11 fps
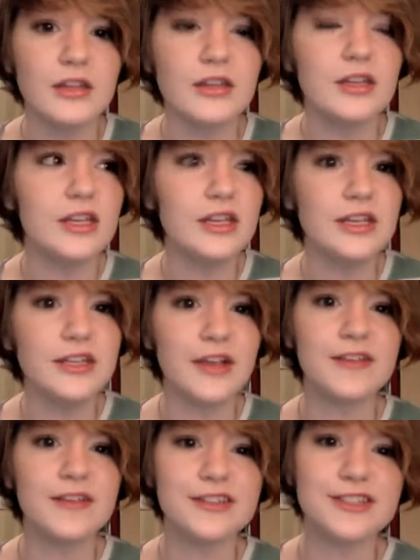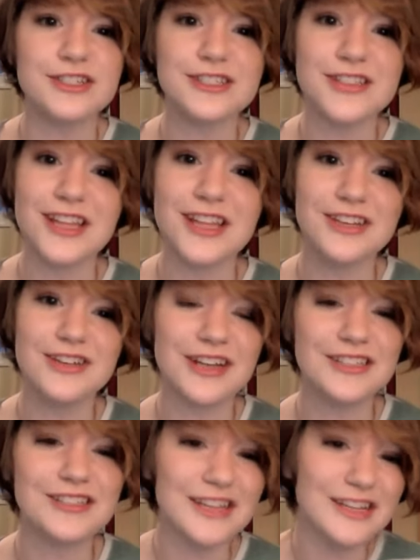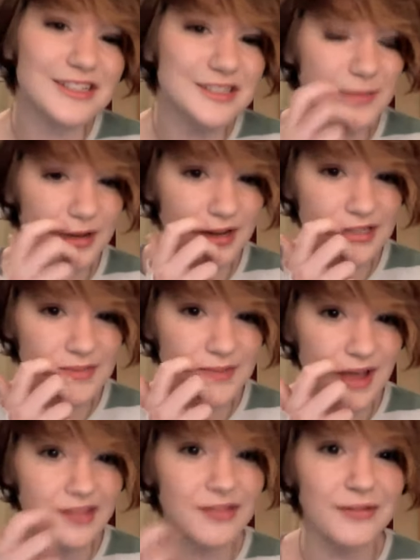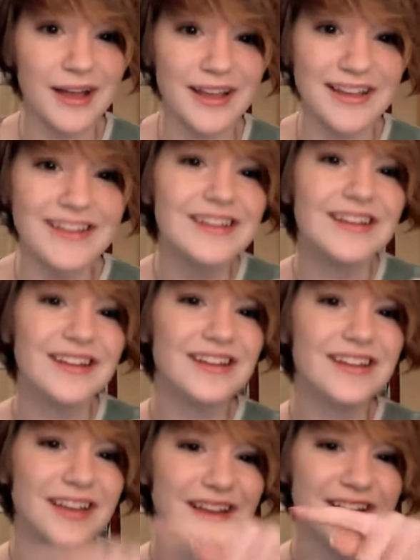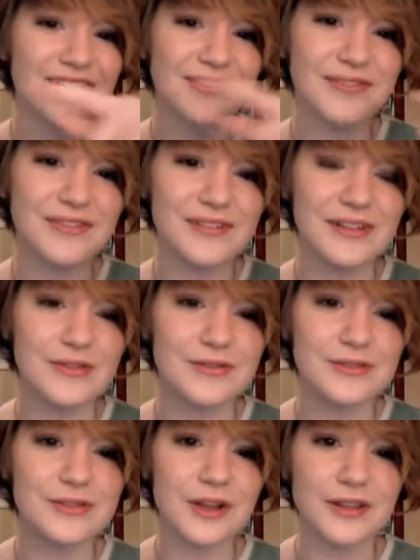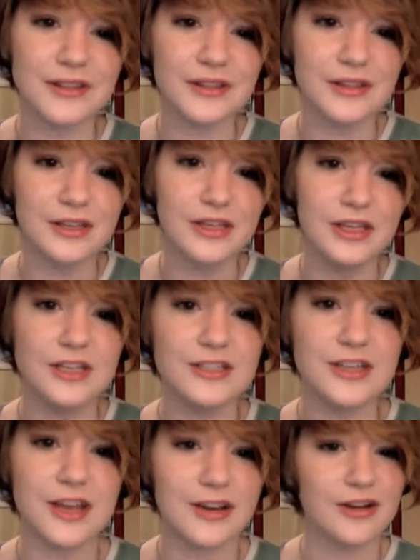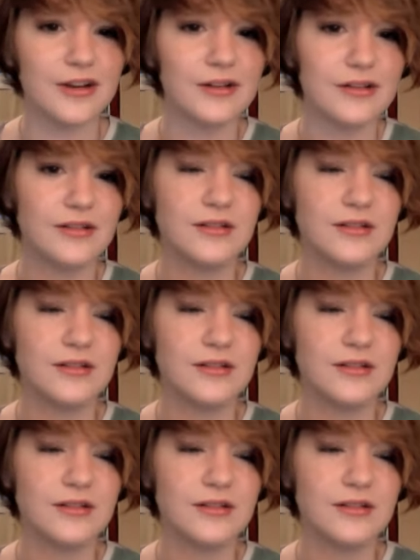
He doesn't just stay in the United States, but his pathway kind of goes throughout the entire, I